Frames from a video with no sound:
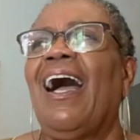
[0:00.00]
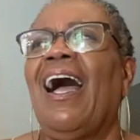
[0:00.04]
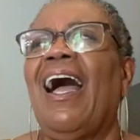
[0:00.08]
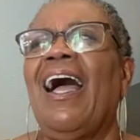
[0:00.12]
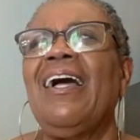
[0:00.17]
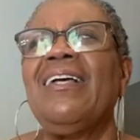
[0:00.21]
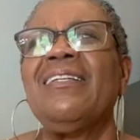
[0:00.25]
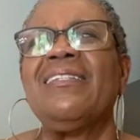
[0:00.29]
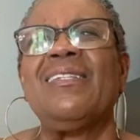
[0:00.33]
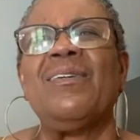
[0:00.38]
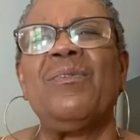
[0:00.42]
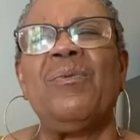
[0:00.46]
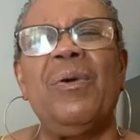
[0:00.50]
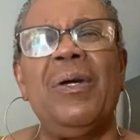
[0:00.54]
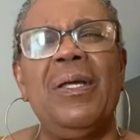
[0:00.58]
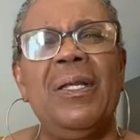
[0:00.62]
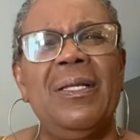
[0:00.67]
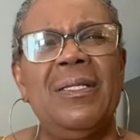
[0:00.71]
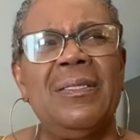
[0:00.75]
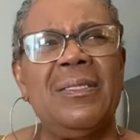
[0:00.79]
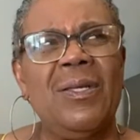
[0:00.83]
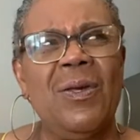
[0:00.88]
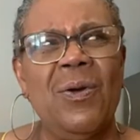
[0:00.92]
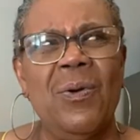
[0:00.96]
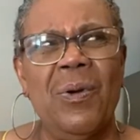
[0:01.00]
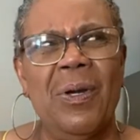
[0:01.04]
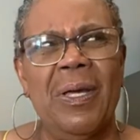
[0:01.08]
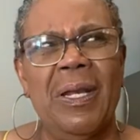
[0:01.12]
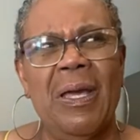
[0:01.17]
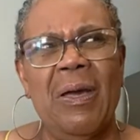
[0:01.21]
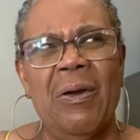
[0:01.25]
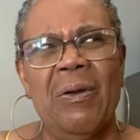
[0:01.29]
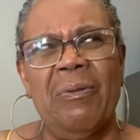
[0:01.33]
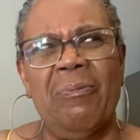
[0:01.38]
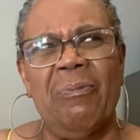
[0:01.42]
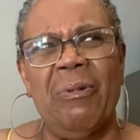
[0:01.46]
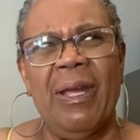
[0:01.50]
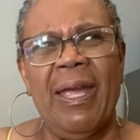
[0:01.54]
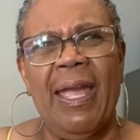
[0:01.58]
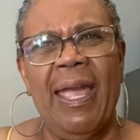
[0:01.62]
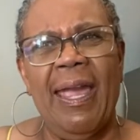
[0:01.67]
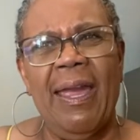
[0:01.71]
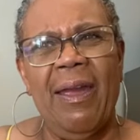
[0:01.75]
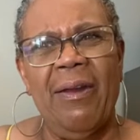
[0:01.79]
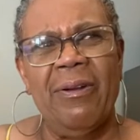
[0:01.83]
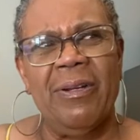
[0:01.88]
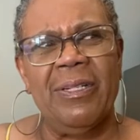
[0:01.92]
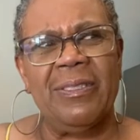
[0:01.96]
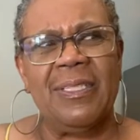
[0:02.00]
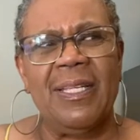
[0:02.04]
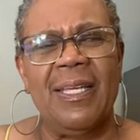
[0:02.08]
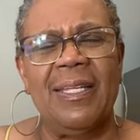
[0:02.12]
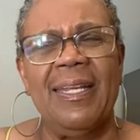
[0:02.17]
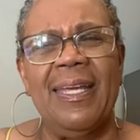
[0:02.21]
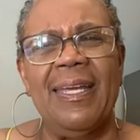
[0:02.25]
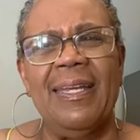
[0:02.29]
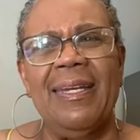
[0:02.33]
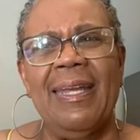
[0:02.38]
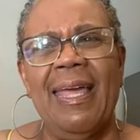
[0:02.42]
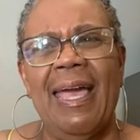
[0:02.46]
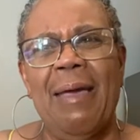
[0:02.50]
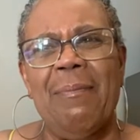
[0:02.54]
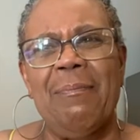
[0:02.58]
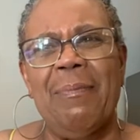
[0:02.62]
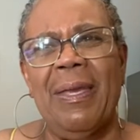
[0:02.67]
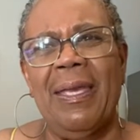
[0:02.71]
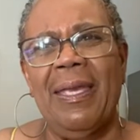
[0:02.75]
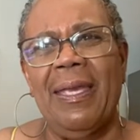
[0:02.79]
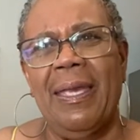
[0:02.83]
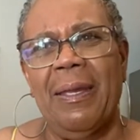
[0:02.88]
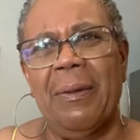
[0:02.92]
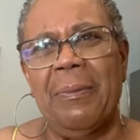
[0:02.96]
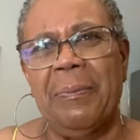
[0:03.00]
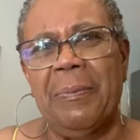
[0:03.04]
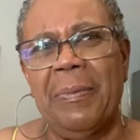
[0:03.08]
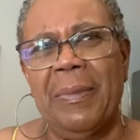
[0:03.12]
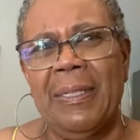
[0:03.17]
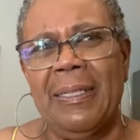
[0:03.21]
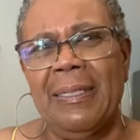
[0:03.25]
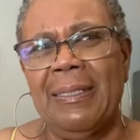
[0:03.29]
I said, what is going on with Harrah's? Are they not making money?